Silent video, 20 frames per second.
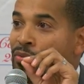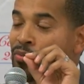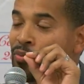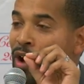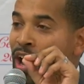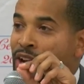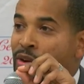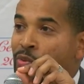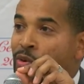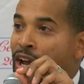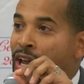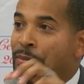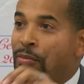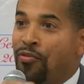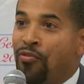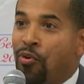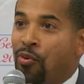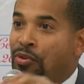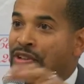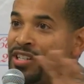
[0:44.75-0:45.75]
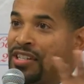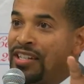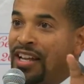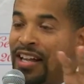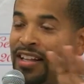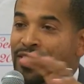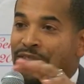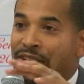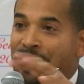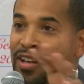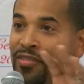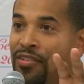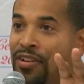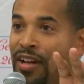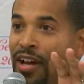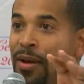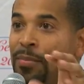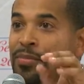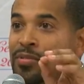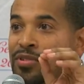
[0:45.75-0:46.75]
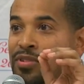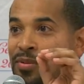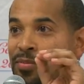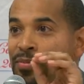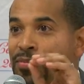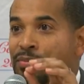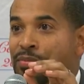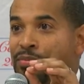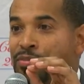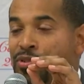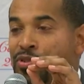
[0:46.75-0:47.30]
right away before we sell it or give it up to